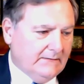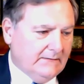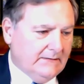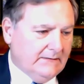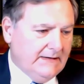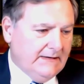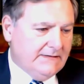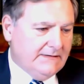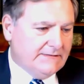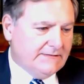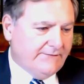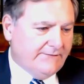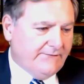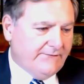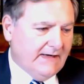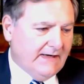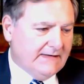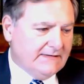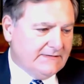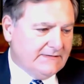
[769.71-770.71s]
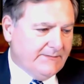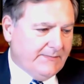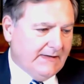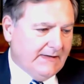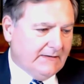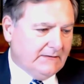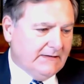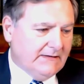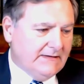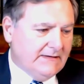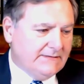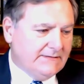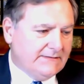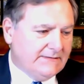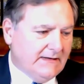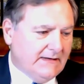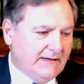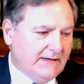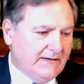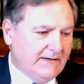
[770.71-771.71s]
liens and fines and
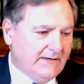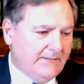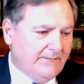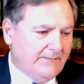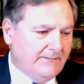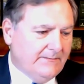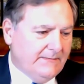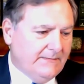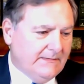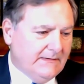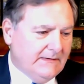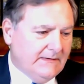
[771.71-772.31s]
penalties. The